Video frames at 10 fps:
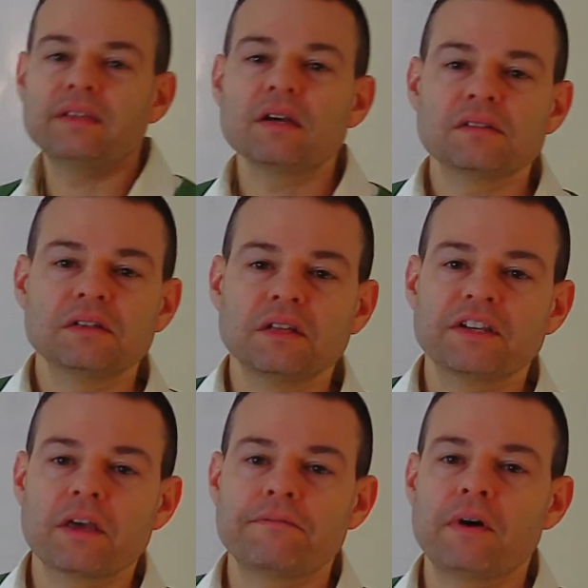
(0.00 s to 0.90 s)
does look like
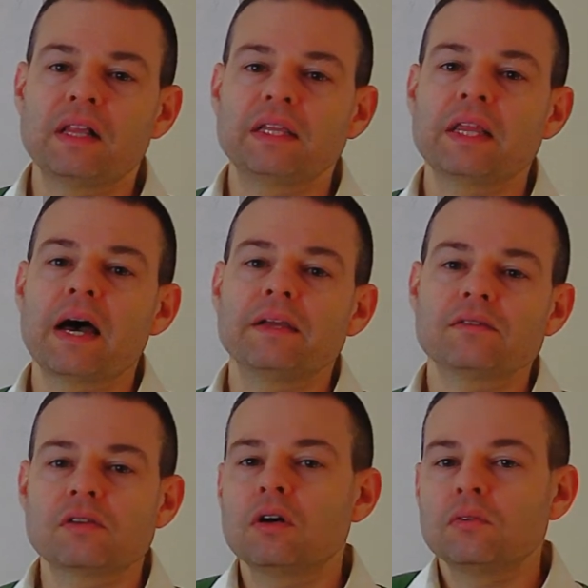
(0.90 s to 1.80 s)
they fall in line.
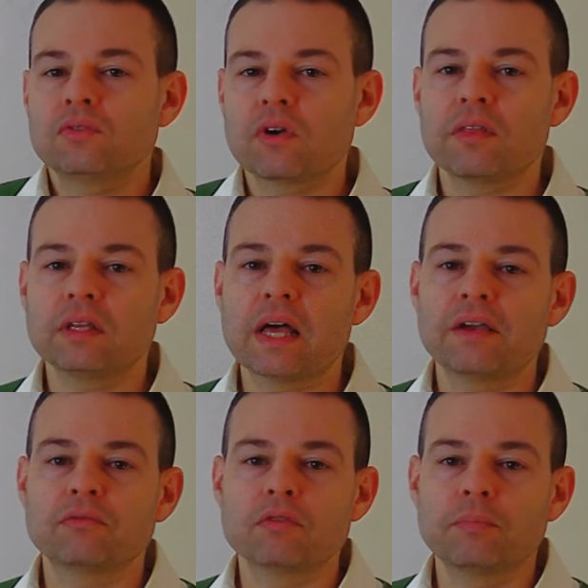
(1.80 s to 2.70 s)
So draw the
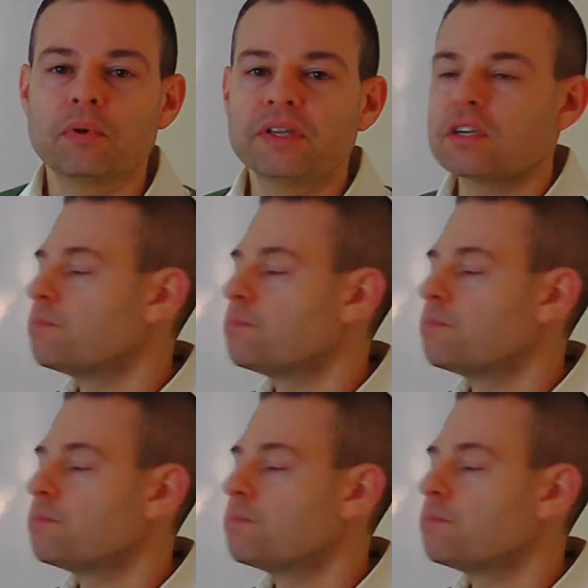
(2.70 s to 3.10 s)
line through the points as